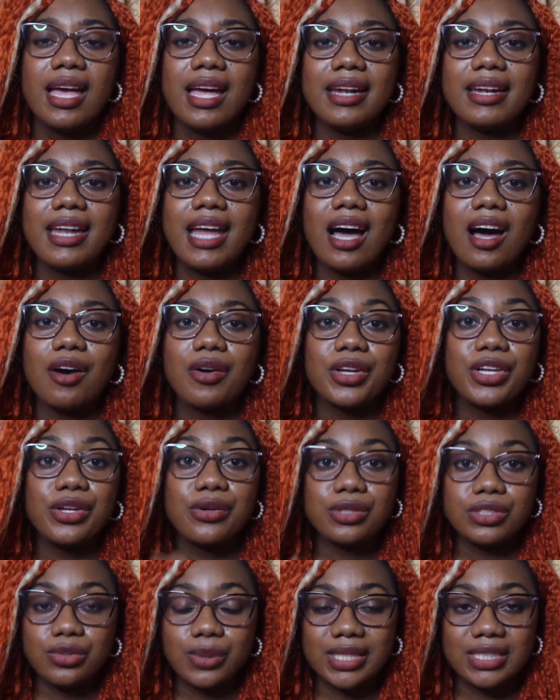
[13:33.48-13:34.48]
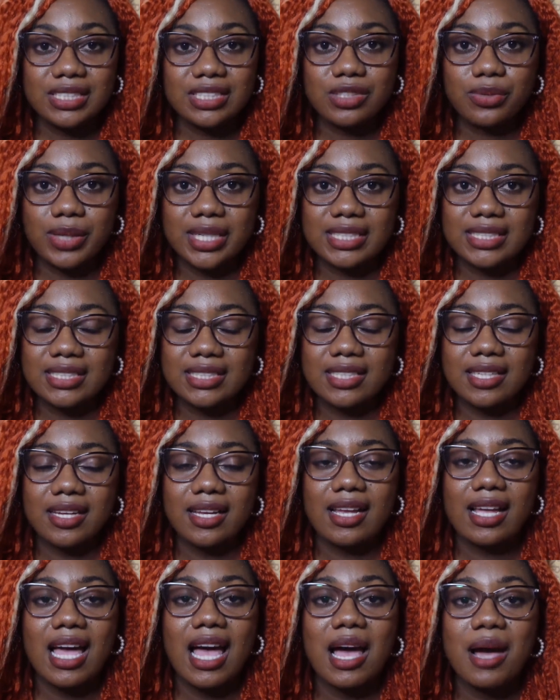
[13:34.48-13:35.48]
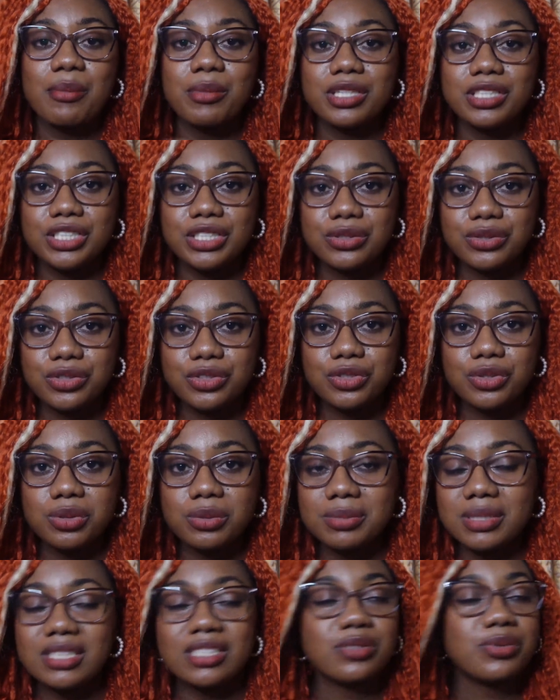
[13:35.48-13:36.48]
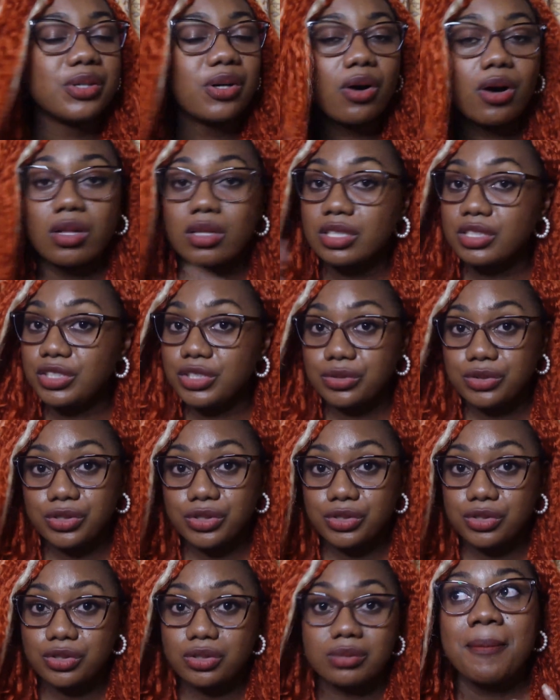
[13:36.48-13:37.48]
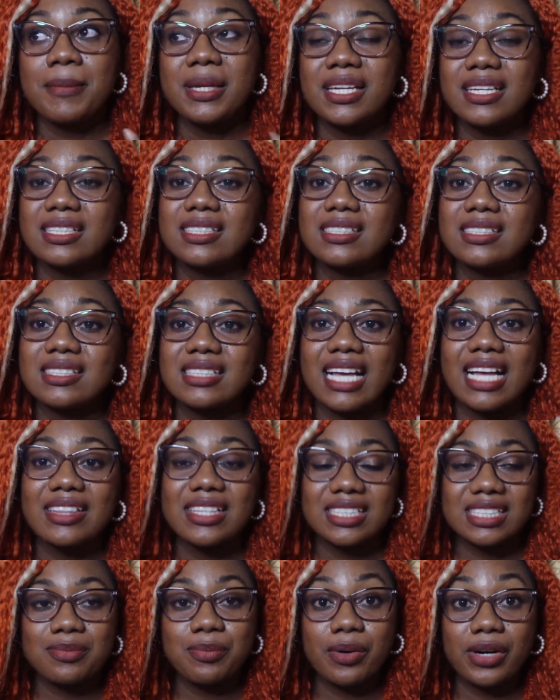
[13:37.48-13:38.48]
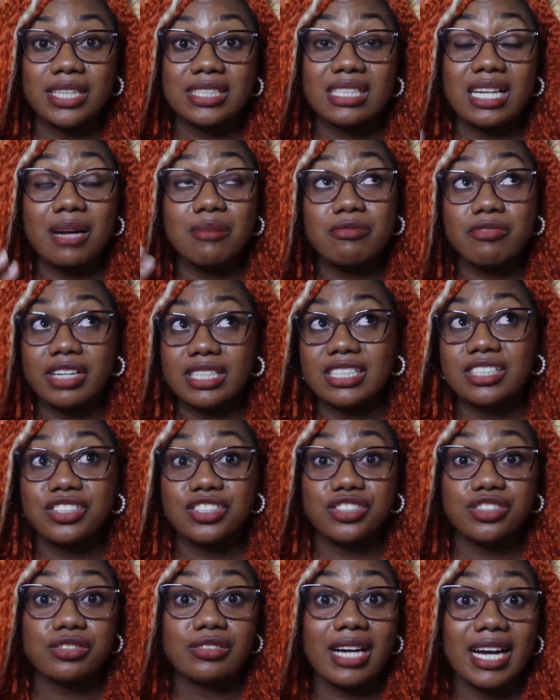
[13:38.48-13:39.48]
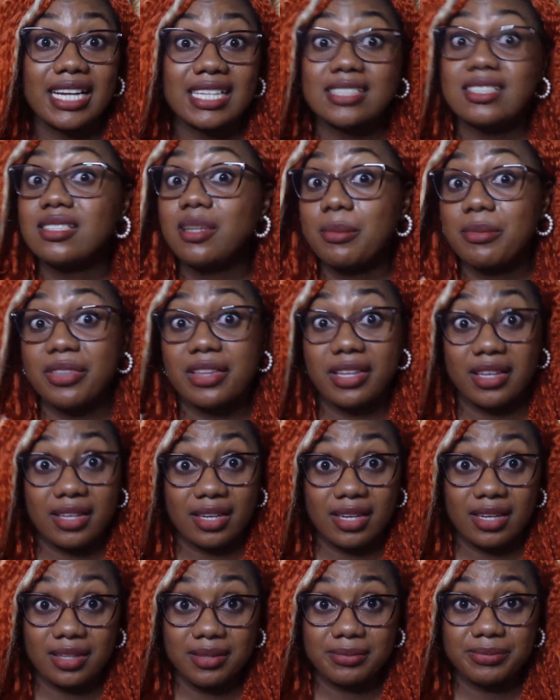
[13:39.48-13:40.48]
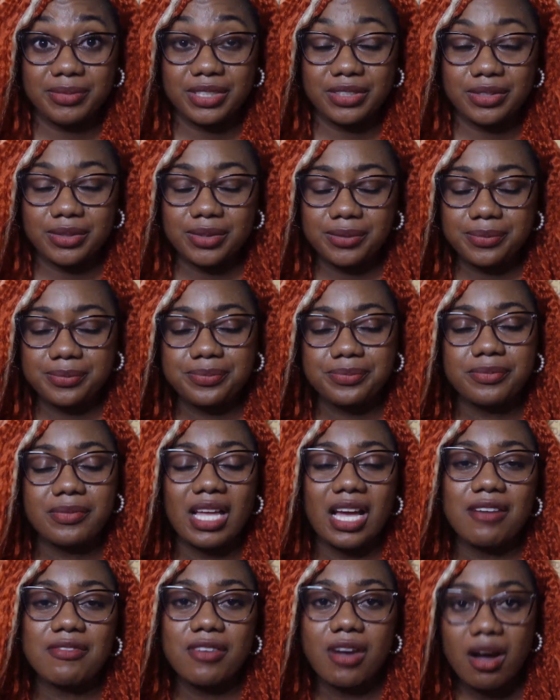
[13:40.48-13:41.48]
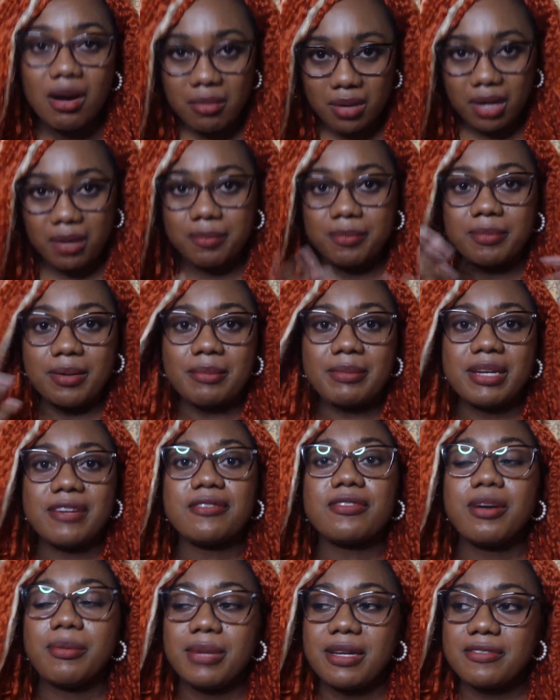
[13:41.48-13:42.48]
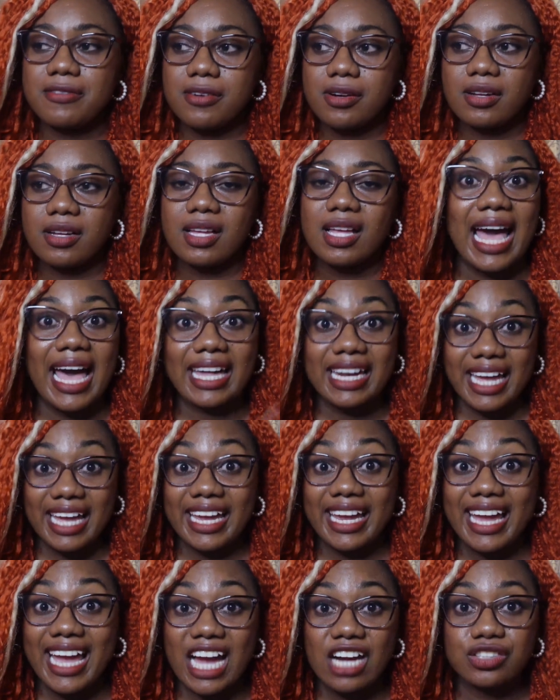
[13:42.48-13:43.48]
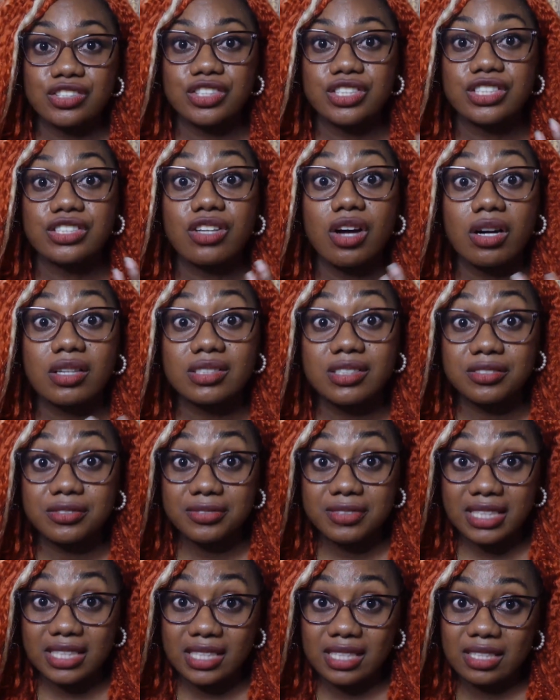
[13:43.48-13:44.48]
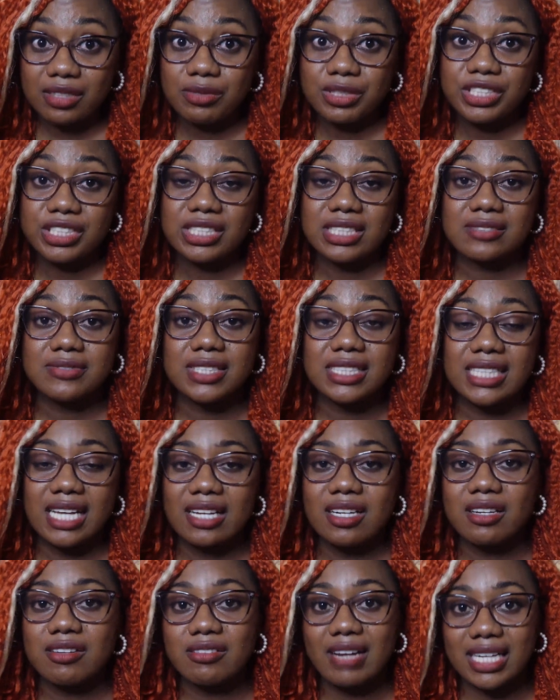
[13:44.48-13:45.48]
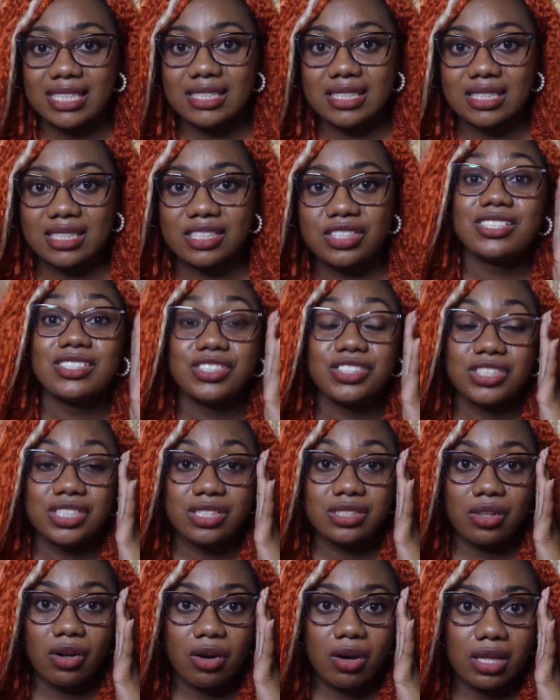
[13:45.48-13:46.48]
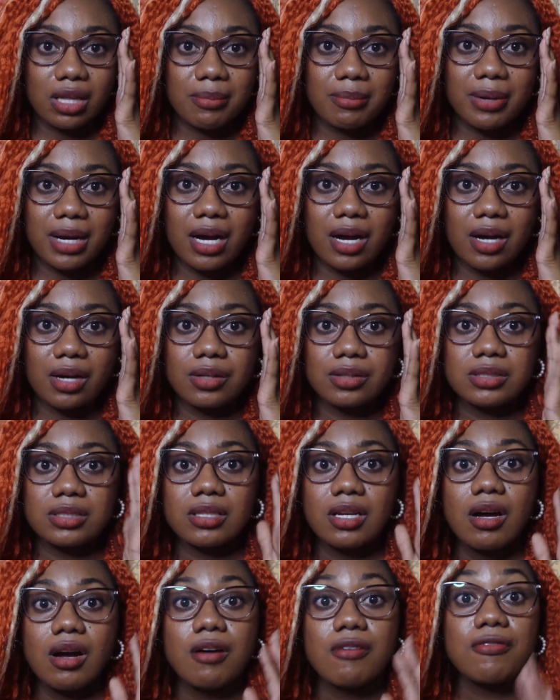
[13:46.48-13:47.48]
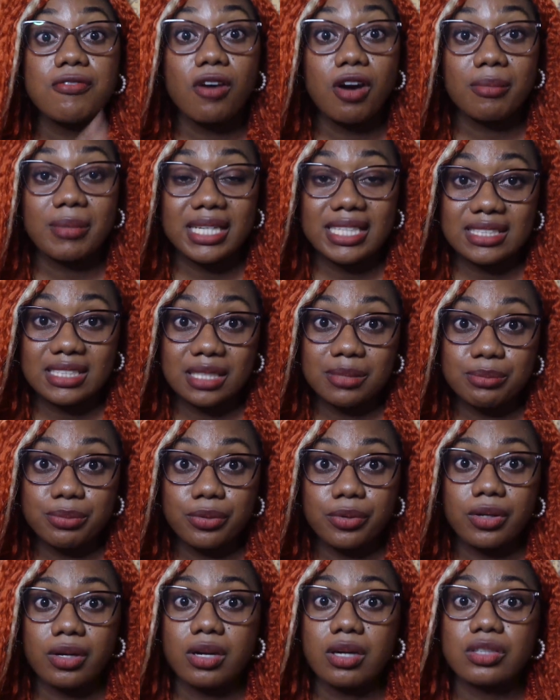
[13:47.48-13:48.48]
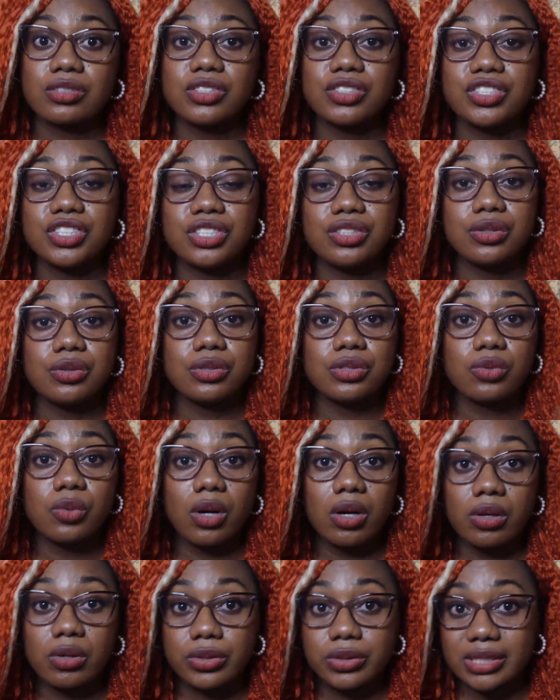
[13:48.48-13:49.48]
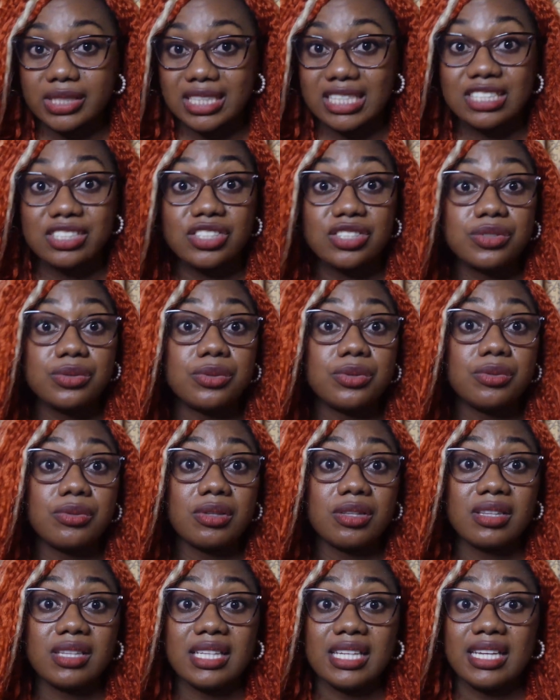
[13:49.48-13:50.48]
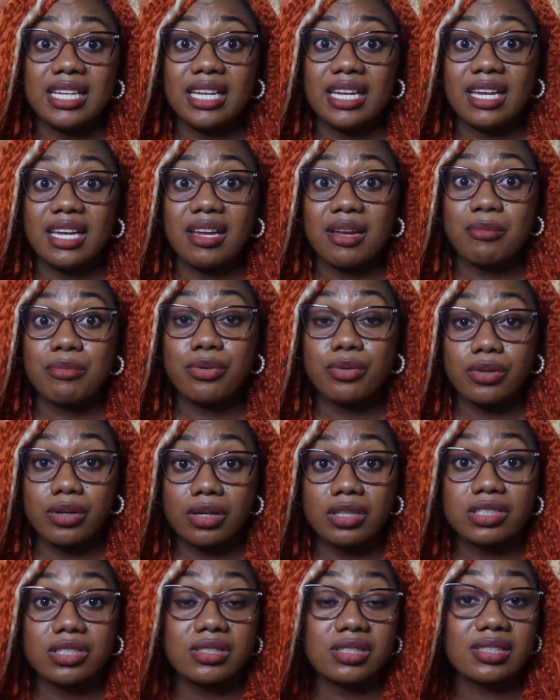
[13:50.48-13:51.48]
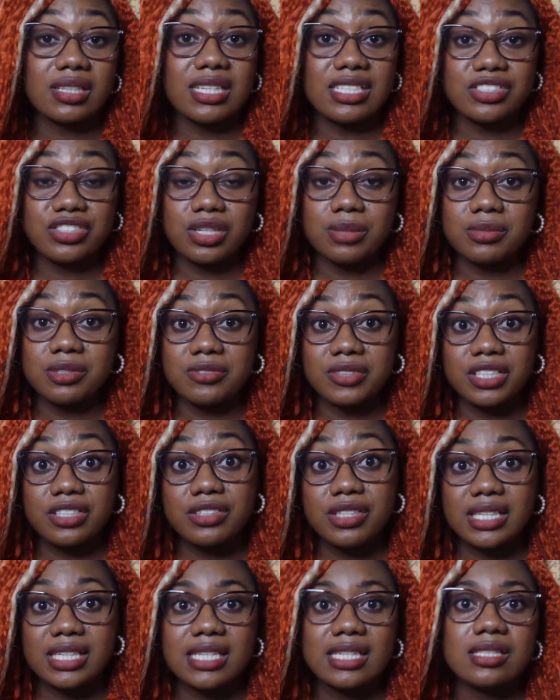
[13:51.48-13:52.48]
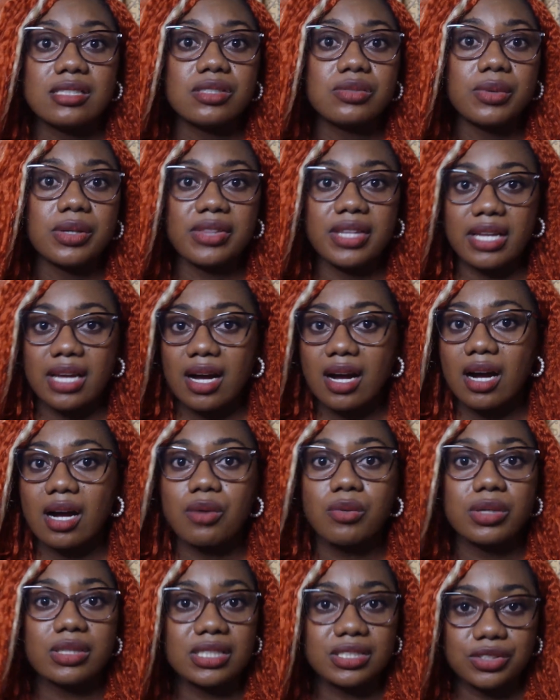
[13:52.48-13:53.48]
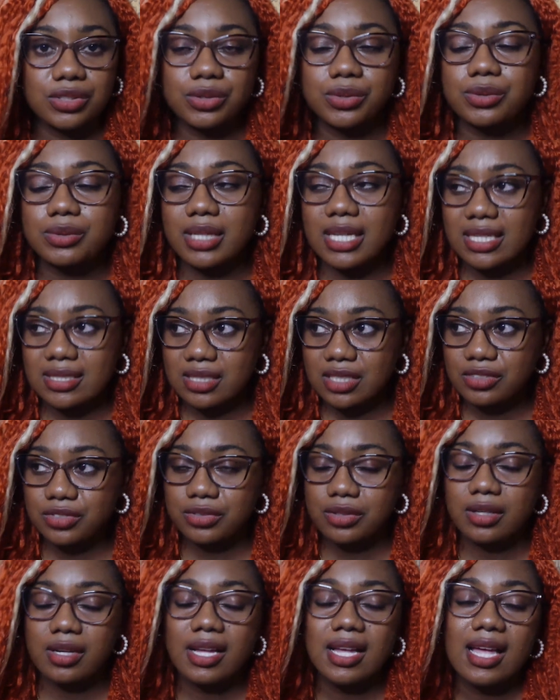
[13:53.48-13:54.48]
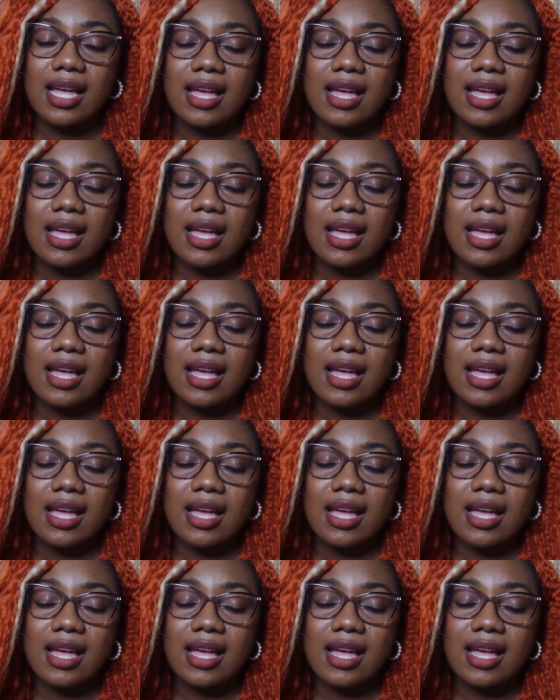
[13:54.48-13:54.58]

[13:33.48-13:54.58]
Now, Q 2020, I'm on YouTube because we're all on YouTube. Because at this point, I'm ready to try something again, you know? I've come up a bit from my funk, and I encountered Dr. V, which is Vanita Ratten. So she's all about formulating products, so she knows what goes into the products in terms of ingredients, what they are, what they do, etc.